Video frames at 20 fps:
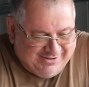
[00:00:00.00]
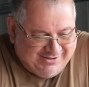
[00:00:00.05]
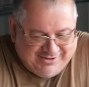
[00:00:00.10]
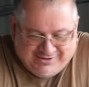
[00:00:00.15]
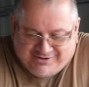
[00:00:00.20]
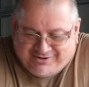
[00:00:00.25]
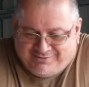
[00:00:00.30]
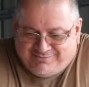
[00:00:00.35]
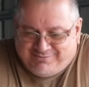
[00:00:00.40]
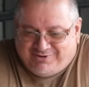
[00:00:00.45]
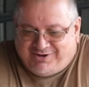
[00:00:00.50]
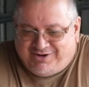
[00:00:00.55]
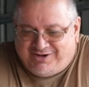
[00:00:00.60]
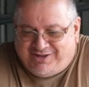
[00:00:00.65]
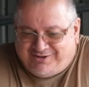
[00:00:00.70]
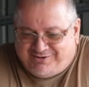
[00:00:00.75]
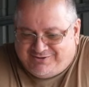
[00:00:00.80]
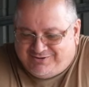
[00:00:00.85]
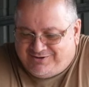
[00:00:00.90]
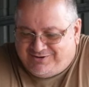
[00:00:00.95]
you got a
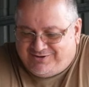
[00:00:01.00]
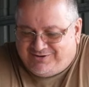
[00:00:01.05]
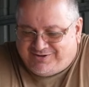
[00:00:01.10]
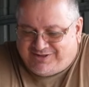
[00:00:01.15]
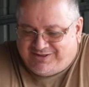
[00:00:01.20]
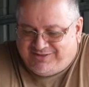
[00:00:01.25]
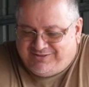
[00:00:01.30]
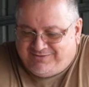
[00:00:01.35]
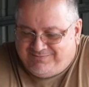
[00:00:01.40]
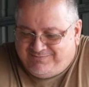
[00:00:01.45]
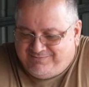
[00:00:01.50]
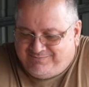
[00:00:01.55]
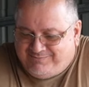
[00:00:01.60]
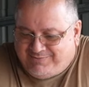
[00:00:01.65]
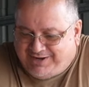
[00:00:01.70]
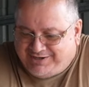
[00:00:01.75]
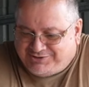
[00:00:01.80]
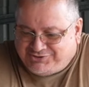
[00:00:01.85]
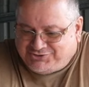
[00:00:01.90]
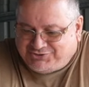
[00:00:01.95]
mighty good looking
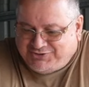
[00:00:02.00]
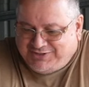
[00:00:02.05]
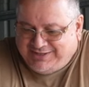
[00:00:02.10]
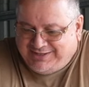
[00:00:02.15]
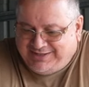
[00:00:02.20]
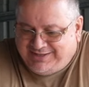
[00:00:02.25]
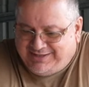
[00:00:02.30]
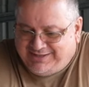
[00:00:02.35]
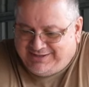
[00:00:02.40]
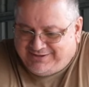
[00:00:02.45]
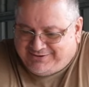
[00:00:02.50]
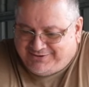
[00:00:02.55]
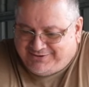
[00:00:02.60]
battery here,